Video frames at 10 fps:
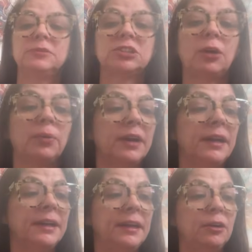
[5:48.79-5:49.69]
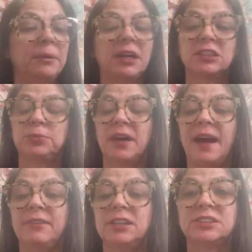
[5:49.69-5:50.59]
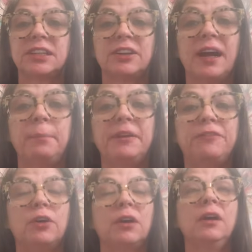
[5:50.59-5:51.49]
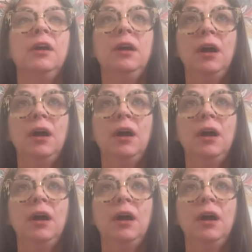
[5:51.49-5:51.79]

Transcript: So we're in here because we're having a cigarette before